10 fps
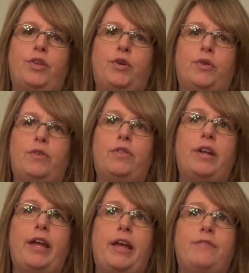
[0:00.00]
the career that
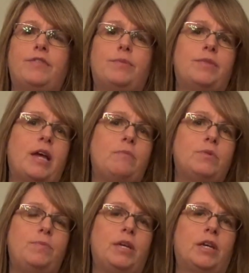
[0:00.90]
I have
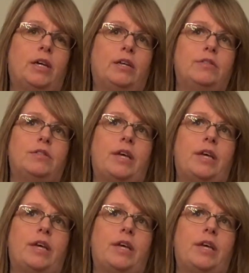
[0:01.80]
sometimes because